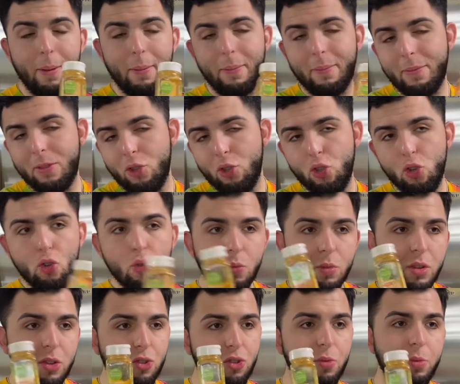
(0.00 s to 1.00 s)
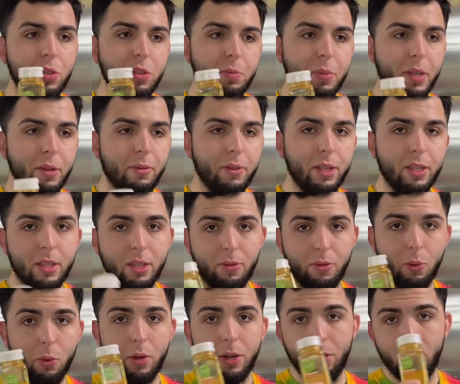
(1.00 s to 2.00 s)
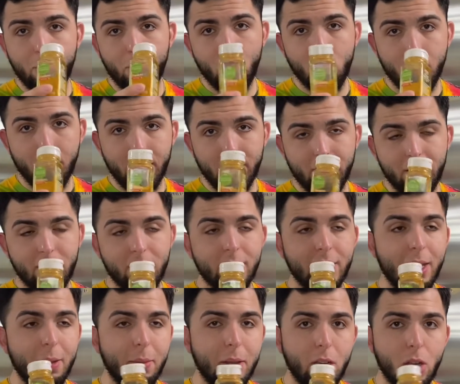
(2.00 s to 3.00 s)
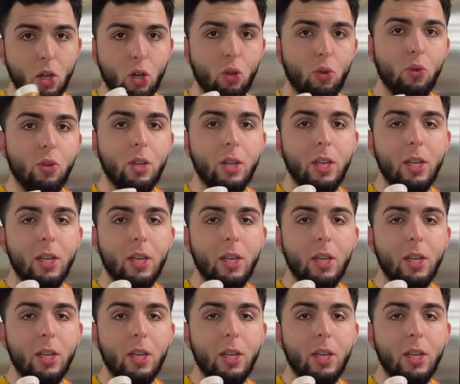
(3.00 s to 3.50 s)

Numerous benefits. If you want to know more about this, let me know.